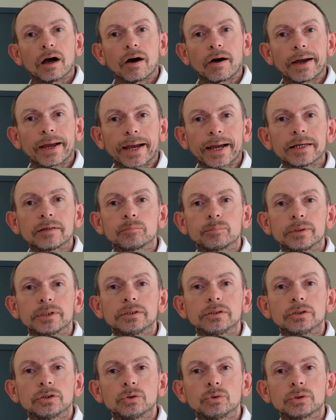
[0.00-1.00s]
I had
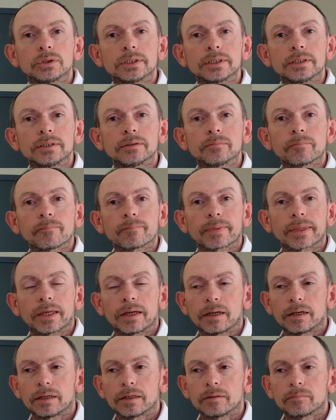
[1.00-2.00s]
been using
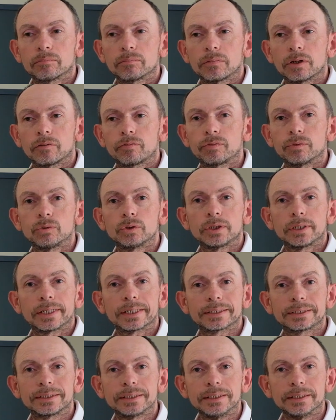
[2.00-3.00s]
a Fuji
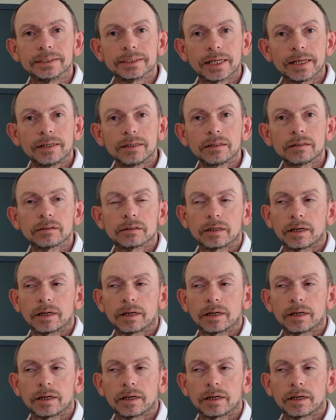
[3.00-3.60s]
X-T10,